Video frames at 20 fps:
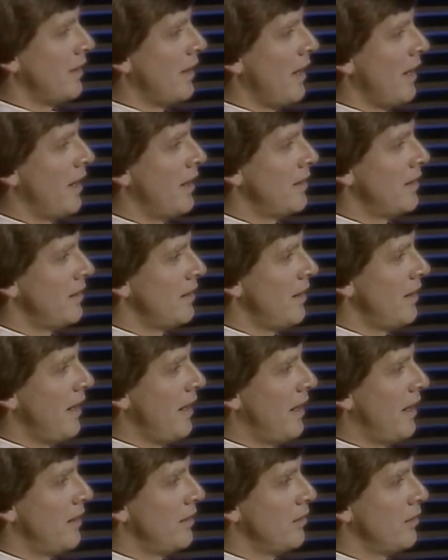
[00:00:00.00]

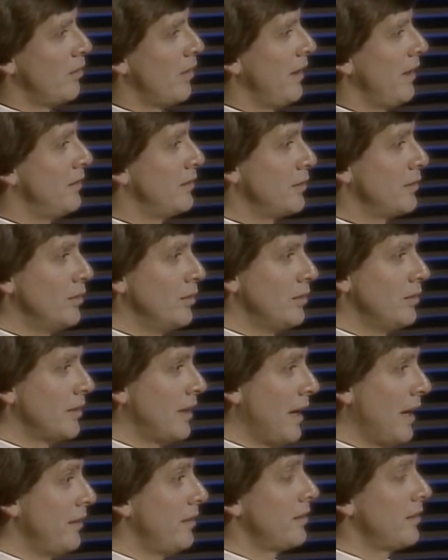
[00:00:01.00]
at grade
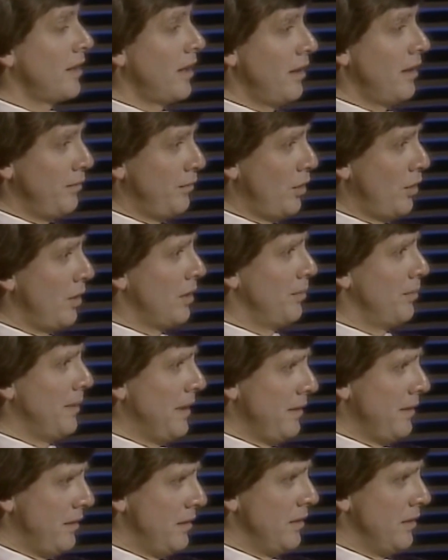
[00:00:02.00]
schools, and I just kind of talk
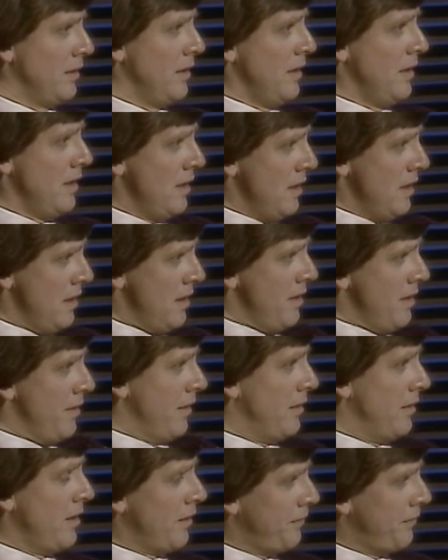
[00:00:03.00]
about the
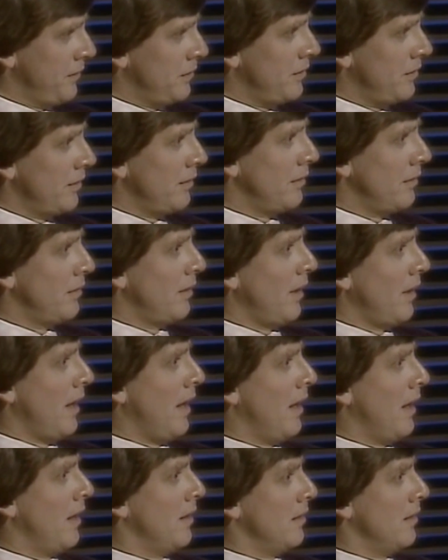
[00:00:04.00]
deficit
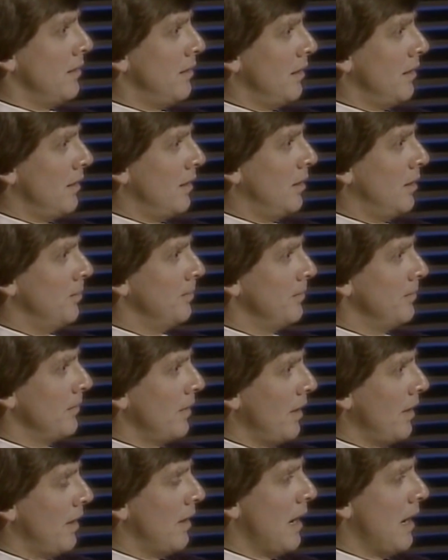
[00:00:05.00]
and
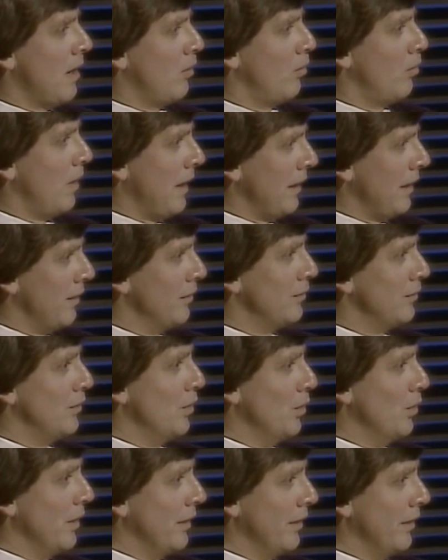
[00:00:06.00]
how Reagan is
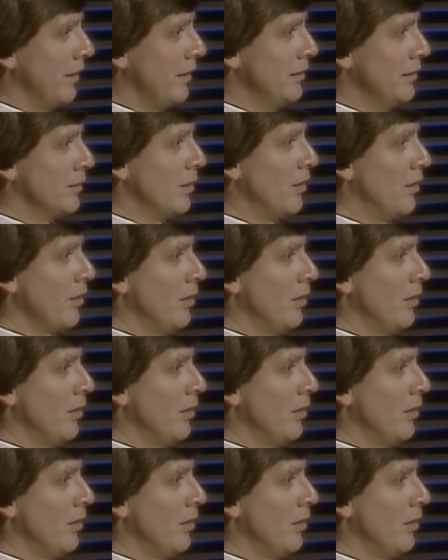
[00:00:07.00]
doing, and the kids are